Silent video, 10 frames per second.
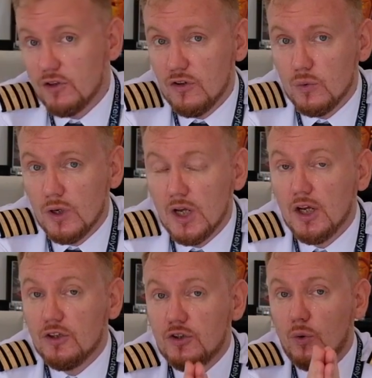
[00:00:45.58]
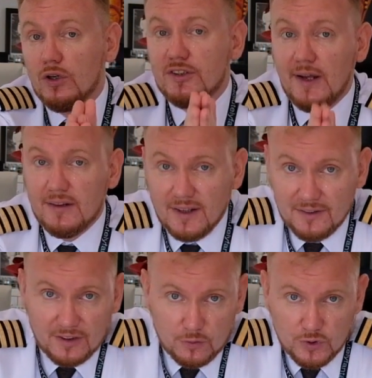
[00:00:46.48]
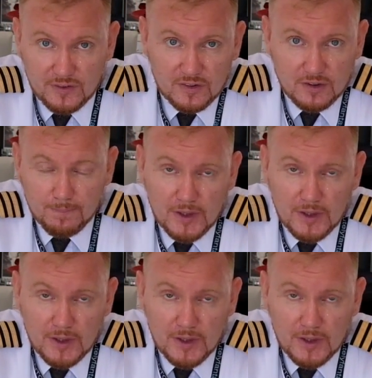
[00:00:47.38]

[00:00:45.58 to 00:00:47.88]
do, your data is at risk.